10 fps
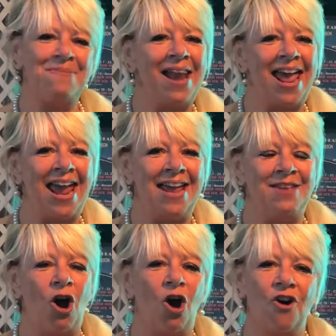play
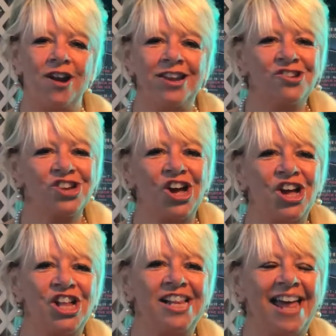the Orange
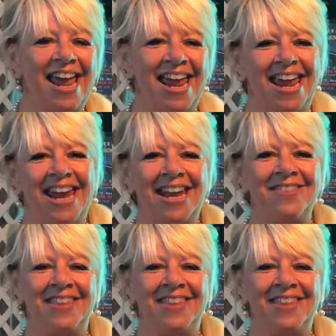Girl in